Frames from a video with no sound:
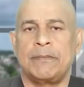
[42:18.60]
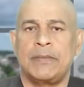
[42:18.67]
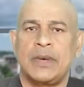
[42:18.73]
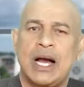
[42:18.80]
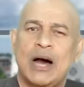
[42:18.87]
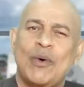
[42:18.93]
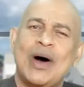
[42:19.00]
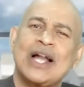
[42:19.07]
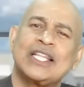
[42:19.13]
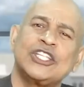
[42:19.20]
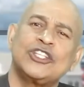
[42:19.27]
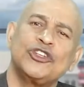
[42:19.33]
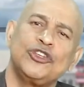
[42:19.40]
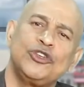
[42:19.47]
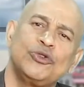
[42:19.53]
I wanted
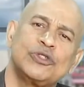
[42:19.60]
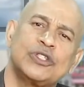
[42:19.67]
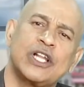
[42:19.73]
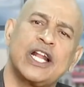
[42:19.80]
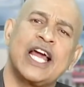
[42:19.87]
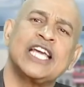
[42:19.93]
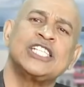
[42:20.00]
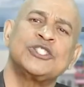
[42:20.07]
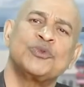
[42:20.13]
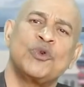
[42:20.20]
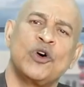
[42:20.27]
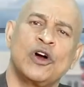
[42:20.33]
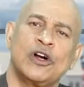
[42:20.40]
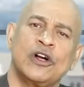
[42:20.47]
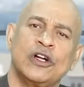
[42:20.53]
to use a nice
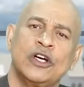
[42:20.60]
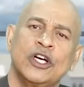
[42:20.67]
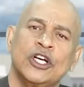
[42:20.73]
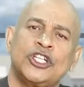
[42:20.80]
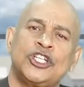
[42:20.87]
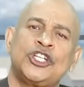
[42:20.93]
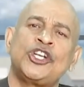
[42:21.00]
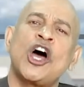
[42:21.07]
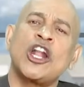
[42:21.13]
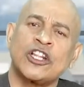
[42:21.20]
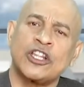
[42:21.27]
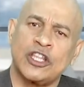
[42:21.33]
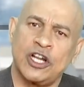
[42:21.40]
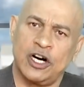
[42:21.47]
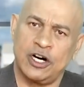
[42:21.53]
word.
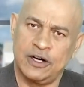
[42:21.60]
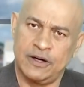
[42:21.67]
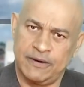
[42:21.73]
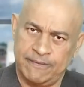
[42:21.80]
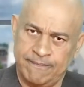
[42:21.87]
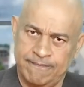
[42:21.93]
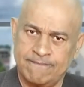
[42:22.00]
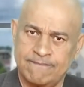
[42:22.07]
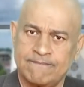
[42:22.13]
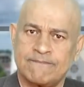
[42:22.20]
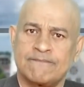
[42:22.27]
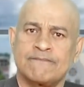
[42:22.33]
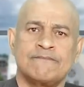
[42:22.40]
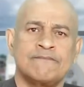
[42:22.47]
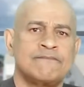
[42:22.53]
Shut the.
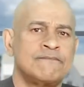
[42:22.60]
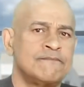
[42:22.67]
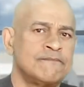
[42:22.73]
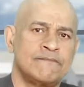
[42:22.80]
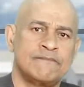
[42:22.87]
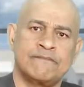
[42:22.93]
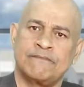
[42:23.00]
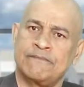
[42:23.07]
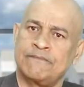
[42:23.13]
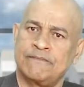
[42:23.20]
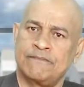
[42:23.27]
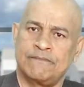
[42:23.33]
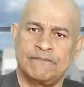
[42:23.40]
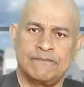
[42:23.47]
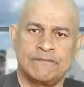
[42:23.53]
Mm-hmm.
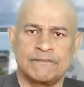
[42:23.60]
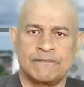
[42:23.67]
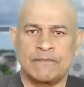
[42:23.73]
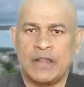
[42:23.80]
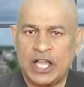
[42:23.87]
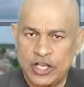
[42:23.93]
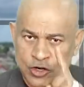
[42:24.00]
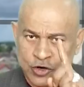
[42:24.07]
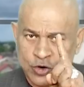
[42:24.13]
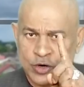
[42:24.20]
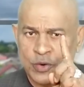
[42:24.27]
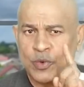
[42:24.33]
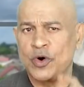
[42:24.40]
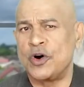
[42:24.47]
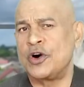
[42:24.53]
You know
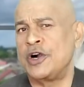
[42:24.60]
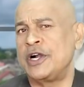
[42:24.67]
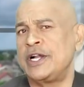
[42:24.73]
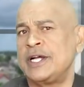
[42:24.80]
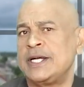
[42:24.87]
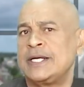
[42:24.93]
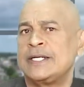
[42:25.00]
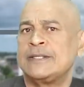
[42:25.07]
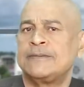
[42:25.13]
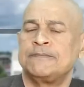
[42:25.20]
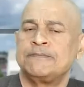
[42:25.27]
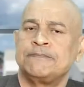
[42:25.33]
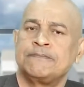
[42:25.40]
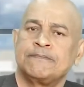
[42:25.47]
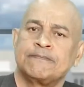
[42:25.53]
the word.
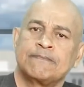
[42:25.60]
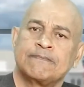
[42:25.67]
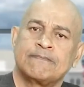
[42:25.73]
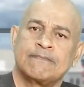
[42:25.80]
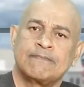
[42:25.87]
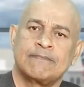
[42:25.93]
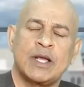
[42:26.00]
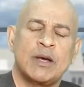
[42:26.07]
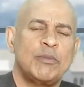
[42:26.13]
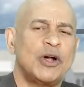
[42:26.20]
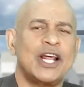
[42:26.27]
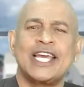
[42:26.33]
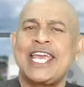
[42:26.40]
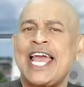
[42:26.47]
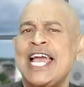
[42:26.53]
But
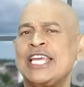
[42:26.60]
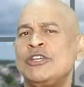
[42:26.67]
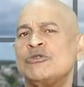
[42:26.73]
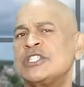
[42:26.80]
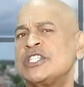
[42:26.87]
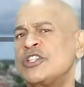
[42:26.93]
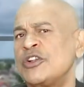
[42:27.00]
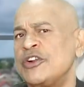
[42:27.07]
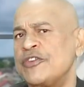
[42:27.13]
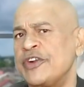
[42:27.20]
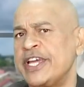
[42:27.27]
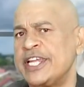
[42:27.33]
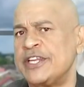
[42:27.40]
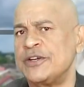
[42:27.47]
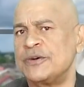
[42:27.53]
I can't use it on the
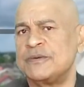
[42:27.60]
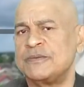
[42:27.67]
radio.